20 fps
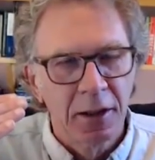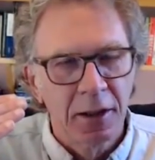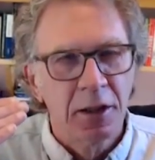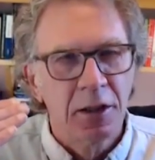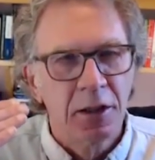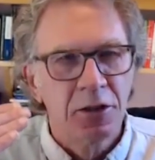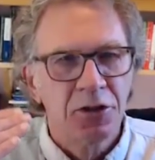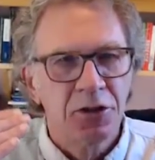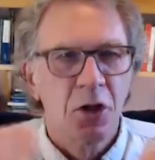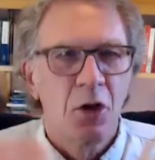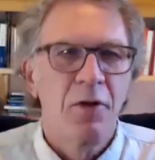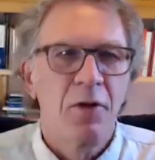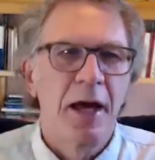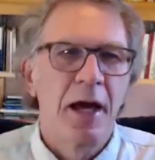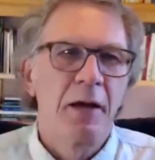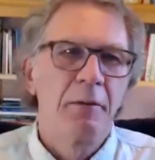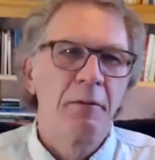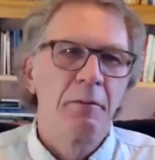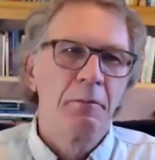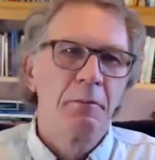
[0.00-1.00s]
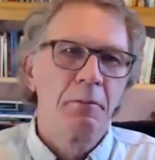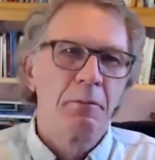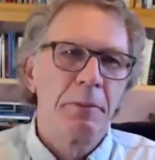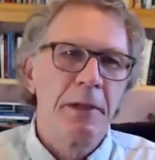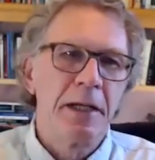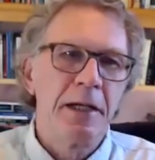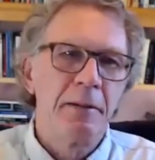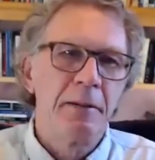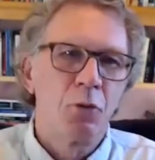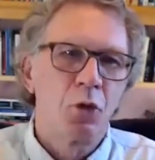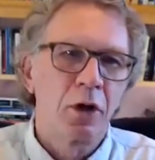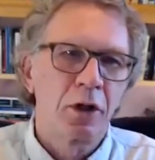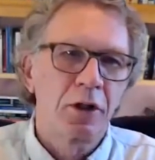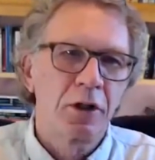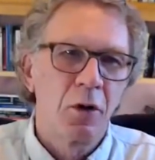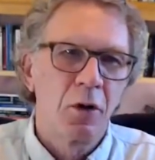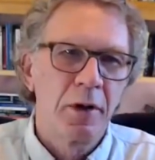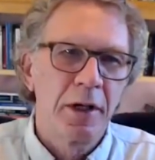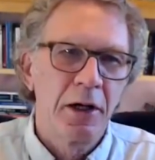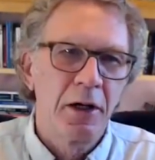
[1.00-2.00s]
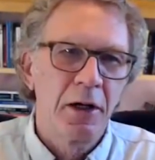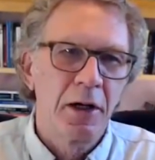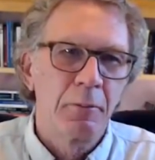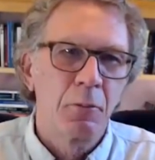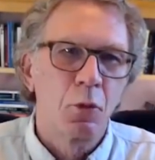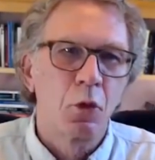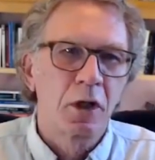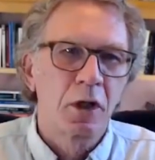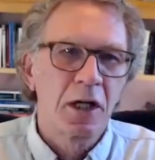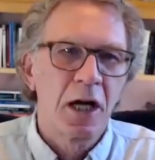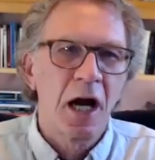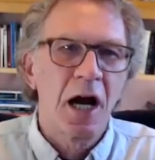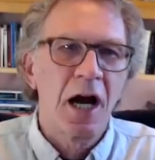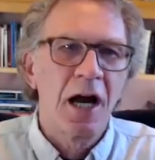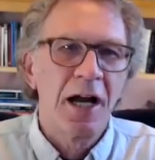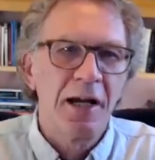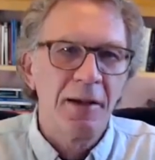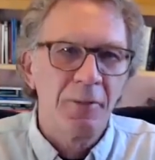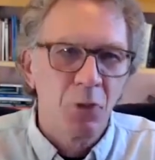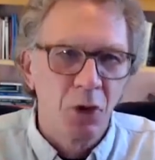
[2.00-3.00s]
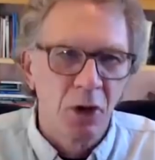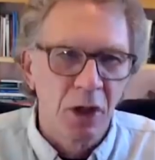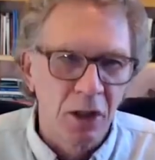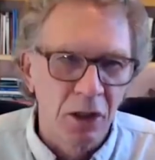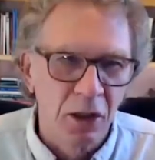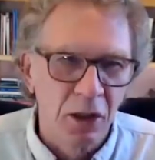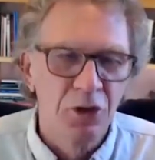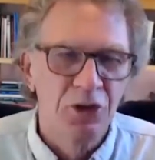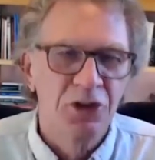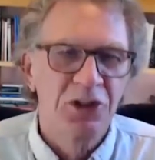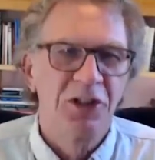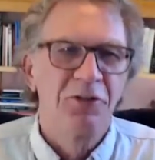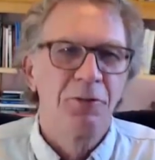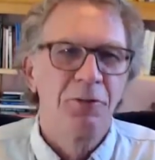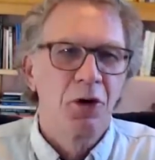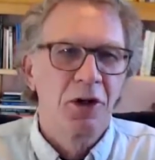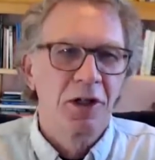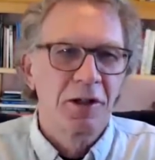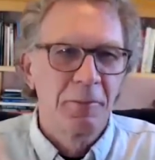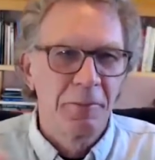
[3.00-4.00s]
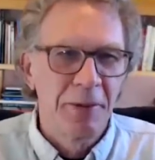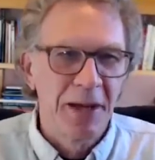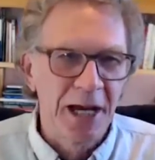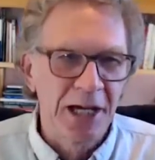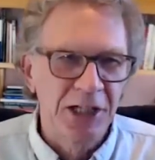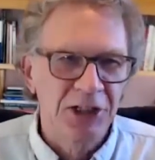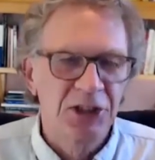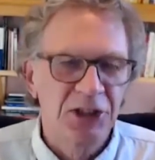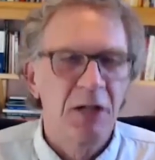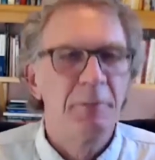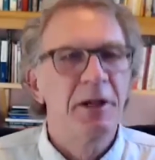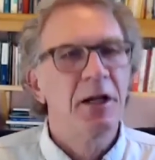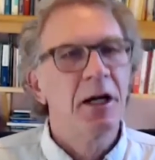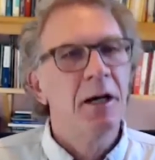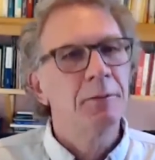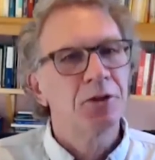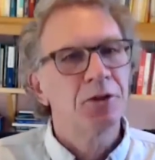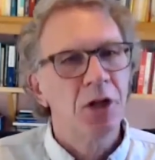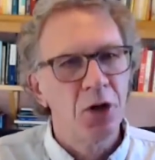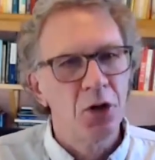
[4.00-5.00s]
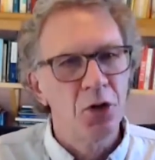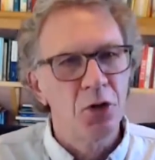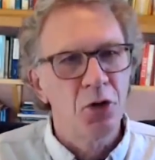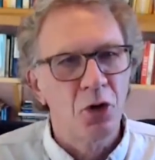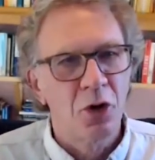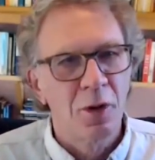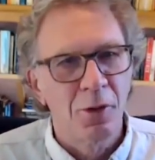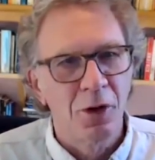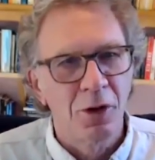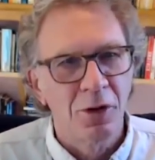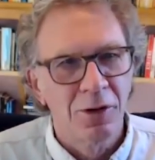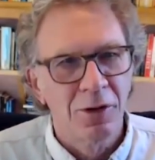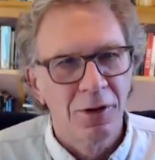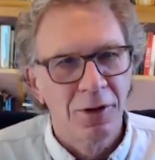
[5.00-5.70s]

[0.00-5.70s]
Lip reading: so that being more coherent, more kind, more inclusive, more compassionate becomes our new normal.